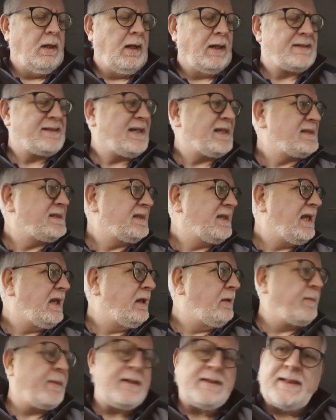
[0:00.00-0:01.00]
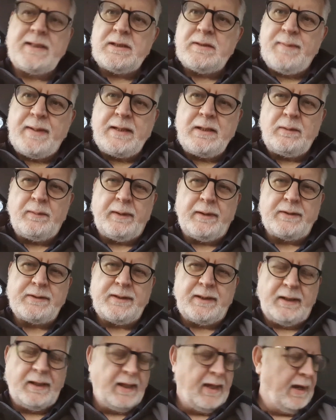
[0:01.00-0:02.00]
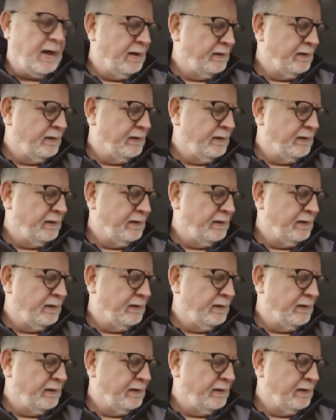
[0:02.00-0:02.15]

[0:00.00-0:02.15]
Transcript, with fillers: I started to get a little bit sentimental when I was in there,